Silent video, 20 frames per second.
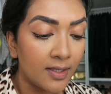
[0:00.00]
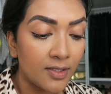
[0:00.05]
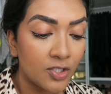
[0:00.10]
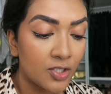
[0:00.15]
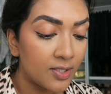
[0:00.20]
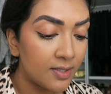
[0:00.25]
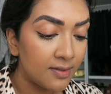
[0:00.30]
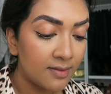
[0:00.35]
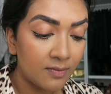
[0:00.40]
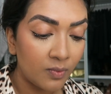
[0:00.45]

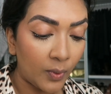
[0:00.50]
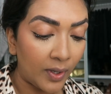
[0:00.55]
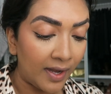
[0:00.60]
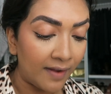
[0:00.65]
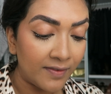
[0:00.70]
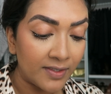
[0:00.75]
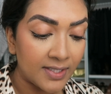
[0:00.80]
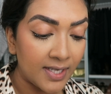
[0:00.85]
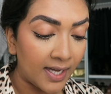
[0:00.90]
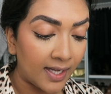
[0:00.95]
Just
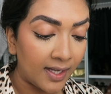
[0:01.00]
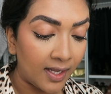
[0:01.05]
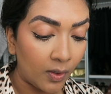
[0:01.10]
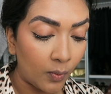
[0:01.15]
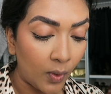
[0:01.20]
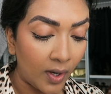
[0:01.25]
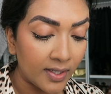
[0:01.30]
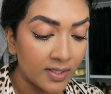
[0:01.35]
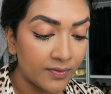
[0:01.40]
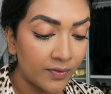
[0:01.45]
whatever technique
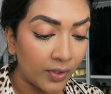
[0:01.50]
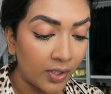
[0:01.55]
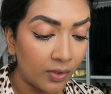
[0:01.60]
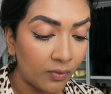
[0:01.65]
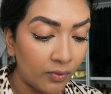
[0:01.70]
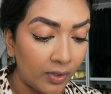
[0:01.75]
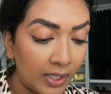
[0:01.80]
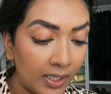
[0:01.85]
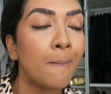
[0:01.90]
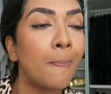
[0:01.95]
works for you,
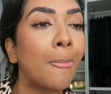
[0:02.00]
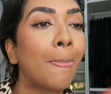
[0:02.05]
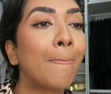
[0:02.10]
really.